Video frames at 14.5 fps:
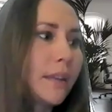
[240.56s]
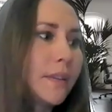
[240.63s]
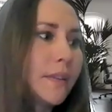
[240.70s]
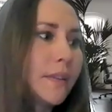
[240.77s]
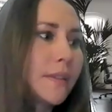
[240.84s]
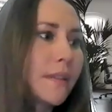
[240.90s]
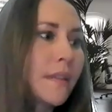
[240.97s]

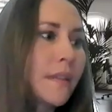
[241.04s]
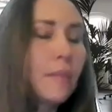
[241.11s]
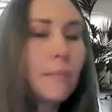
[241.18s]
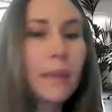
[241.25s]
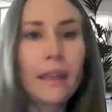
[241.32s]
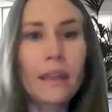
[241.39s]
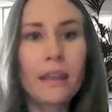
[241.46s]
is
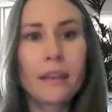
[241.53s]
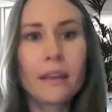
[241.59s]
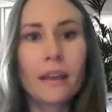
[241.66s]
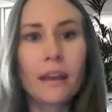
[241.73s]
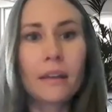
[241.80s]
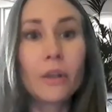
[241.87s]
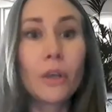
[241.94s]
they
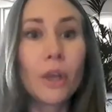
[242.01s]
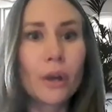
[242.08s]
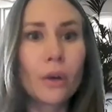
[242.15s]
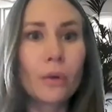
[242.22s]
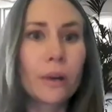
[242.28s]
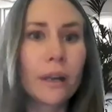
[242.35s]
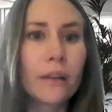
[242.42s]
may
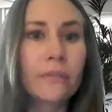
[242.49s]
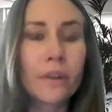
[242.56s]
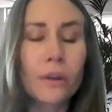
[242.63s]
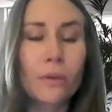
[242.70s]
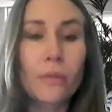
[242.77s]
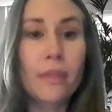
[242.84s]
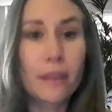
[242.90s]
know or have
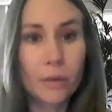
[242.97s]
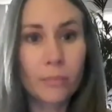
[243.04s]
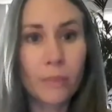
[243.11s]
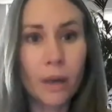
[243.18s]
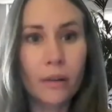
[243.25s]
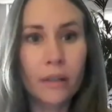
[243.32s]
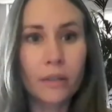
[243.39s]
known their
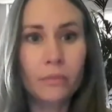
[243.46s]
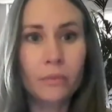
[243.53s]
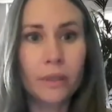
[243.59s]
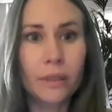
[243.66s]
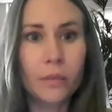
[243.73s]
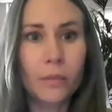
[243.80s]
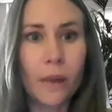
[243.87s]
market
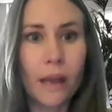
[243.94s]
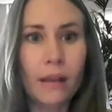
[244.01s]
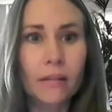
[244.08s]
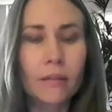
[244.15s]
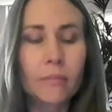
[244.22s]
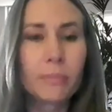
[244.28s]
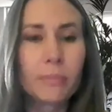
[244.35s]
really
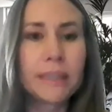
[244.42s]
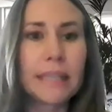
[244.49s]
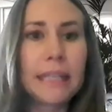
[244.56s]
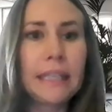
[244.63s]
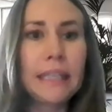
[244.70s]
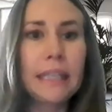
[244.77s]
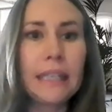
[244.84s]
well, but
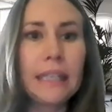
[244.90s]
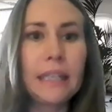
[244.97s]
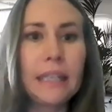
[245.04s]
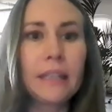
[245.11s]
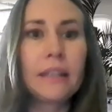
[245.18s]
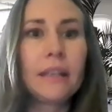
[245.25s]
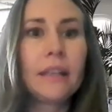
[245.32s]
they
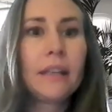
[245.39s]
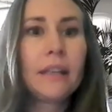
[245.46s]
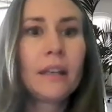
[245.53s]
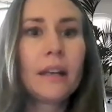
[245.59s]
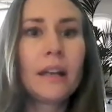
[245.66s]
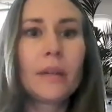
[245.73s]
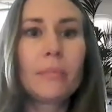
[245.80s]
need
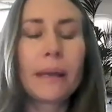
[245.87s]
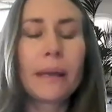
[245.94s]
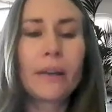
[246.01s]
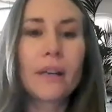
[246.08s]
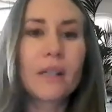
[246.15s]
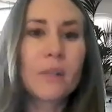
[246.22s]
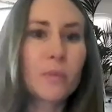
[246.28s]
a
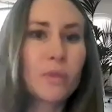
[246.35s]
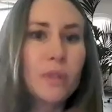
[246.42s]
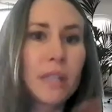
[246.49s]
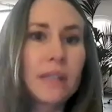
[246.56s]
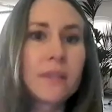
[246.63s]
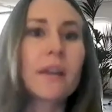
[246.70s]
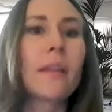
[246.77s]
better
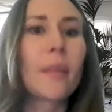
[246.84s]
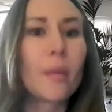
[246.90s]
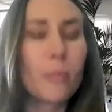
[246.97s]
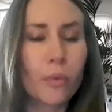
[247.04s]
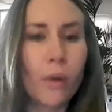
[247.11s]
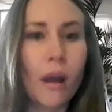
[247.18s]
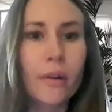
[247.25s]
expertise on
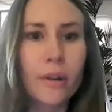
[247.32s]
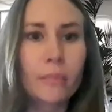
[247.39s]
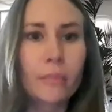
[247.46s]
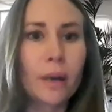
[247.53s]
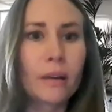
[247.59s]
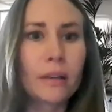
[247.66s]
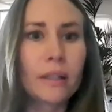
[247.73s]
the broader
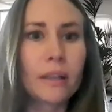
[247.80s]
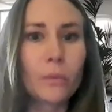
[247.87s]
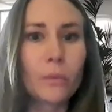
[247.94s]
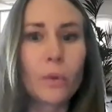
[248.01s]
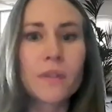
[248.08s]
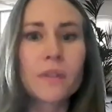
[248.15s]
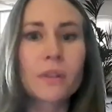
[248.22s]
market,
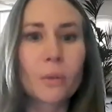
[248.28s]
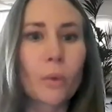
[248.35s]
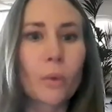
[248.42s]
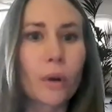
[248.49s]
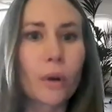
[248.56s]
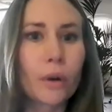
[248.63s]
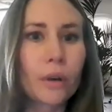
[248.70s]
what's going to
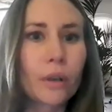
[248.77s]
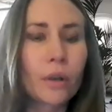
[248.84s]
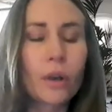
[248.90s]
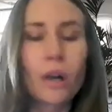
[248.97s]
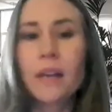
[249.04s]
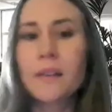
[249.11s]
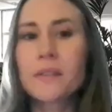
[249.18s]
work
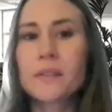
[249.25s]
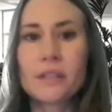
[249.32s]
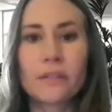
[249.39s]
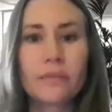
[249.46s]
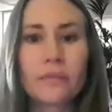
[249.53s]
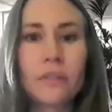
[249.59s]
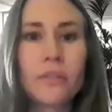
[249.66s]
across
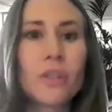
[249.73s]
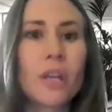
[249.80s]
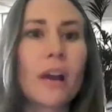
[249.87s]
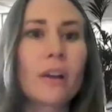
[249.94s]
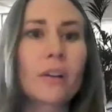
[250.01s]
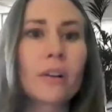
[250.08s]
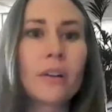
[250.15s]
different
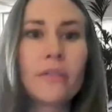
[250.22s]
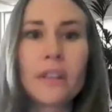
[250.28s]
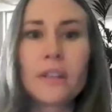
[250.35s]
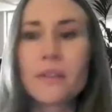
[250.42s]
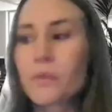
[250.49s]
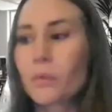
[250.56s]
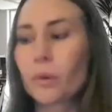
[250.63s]

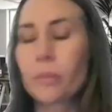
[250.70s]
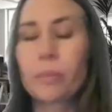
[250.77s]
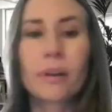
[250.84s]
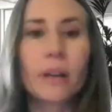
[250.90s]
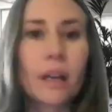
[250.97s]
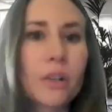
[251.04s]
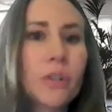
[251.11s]
geographies or
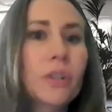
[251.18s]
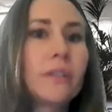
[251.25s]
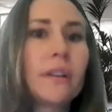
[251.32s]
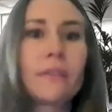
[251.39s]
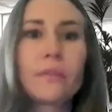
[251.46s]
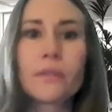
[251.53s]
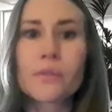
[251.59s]

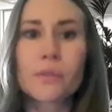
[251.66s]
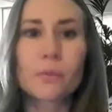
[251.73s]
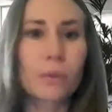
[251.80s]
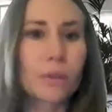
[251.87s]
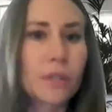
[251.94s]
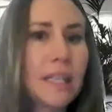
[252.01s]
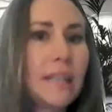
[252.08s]
production levels
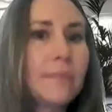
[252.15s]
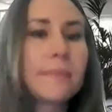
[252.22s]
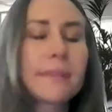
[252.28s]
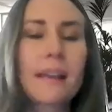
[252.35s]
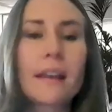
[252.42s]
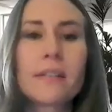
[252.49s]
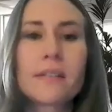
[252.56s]
or
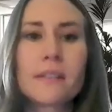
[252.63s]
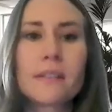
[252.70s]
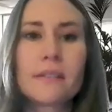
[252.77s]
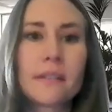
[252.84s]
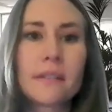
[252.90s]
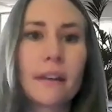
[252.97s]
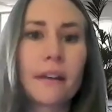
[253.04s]
team
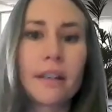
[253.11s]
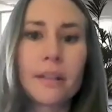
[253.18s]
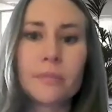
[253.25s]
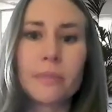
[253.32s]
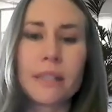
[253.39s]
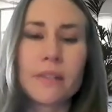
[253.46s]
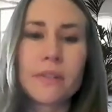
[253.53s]
sizes.
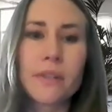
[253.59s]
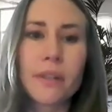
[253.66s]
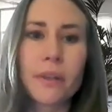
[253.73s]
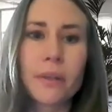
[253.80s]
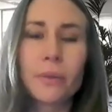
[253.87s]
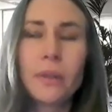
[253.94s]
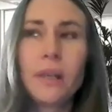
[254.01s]
Um, and
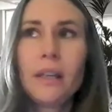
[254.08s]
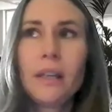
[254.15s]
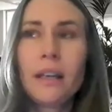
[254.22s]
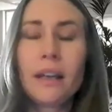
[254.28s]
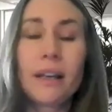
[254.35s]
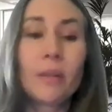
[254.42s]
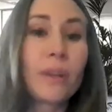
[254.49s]
so
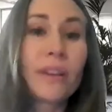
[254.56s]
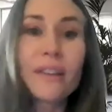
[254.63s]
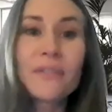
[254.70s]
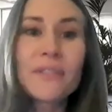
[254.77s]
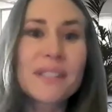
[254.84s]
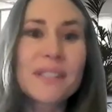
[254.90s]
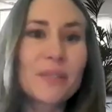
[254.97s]
um, we
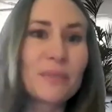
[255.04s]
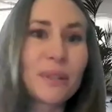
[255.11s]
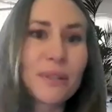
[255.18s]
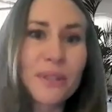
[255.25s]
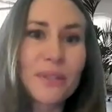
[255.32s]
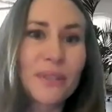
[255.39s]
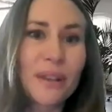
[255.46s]
love to see
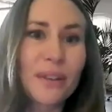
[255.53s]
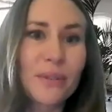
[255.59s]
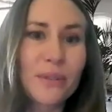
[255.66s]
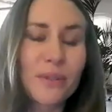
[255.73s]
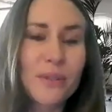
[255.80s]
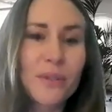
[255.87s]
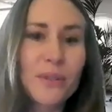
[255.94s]
realtor
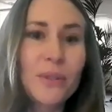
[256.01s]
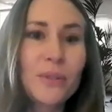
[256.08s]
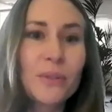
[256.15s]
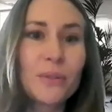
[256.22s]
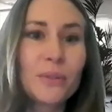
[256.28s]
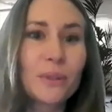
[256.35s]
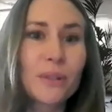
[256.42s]
founders
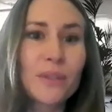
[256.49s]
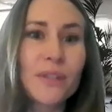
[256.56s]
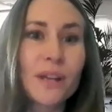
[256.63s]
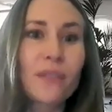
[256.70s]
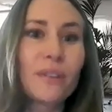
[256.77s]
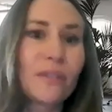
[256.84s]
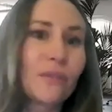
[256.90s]
too who are
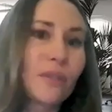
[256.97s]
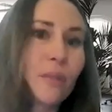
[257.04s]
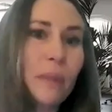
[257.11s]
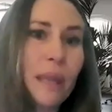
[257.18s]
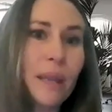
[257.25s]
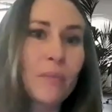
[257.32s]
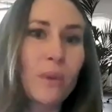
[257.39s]
solving for
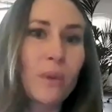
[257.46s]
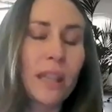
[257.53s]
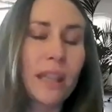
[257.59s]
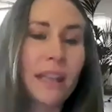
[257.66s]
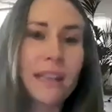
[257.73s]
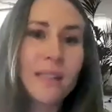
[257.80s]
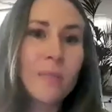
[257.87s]
a pain
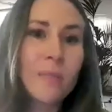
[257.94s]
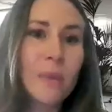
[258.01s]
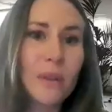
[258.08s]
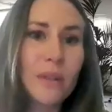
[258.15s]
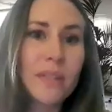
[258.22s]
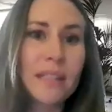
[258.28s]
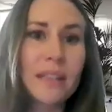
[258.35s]
point they
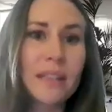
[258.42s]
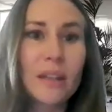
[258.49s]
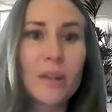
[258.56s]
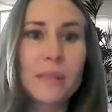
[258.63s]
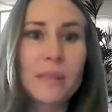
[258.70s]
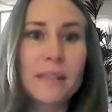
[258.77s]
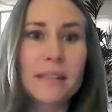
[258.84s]
experienced in
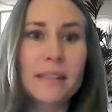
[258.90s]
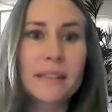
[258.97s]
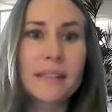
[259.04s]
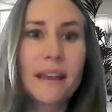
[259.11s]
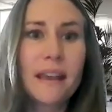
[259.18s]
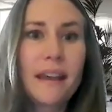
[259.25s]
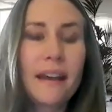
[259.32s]
their
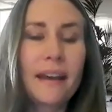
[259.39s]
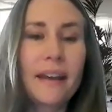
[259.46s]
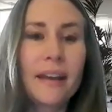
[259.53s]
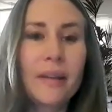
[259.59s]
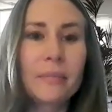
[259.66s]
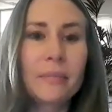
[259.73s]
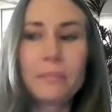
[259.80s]
business
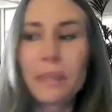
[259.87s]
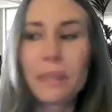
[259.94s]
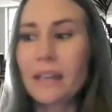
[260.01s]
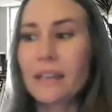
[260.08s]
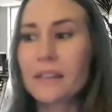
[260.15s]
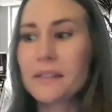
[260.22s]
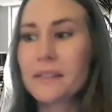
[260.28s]
um,
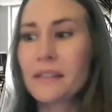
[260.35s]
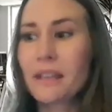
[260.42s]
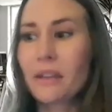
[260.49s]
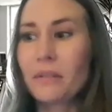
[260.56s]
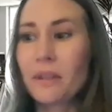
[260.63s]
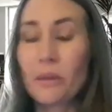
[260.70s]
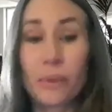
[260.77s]
because
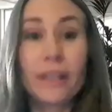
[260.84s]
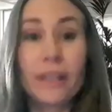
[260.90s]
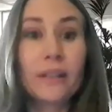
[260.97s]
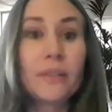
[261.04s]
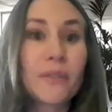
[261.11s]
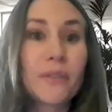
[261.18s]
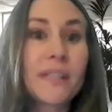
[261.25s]
they, they
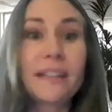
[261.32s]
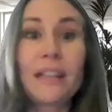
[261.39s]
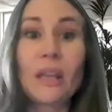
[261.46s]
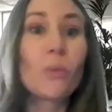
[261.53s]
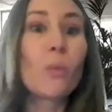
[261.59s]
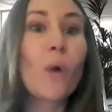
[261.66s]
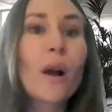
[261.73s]
really understand.
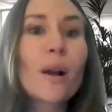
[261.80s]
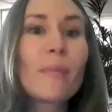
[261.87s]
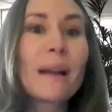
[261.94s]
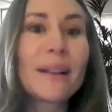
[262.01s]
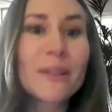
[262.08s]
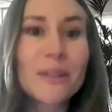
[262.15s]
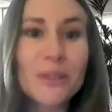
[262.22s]
They can walk a
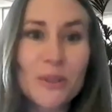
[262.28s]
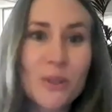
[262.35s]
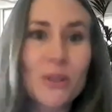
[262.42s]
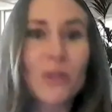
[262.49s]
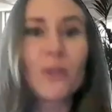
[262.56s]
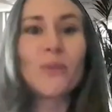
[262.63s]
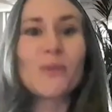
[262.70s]
mile in
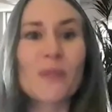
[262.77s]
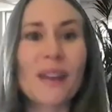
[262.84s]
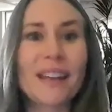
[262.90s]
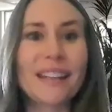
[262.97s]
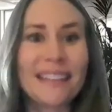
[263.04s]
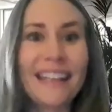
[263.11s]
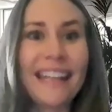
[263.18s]
your shoes,
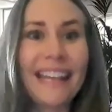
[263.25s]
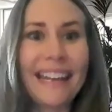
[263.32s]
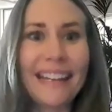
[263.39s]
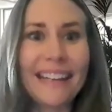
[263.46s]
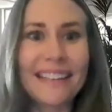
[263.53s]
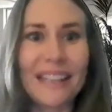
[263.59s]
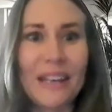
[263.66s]
right? They
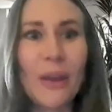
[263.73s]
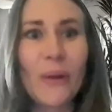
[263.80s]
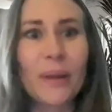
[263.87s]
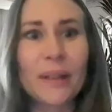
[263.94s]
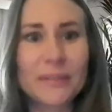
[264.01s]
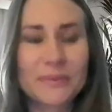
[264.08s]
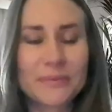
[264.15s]
get it, they
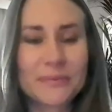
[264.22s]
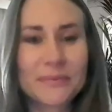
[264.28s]
know it.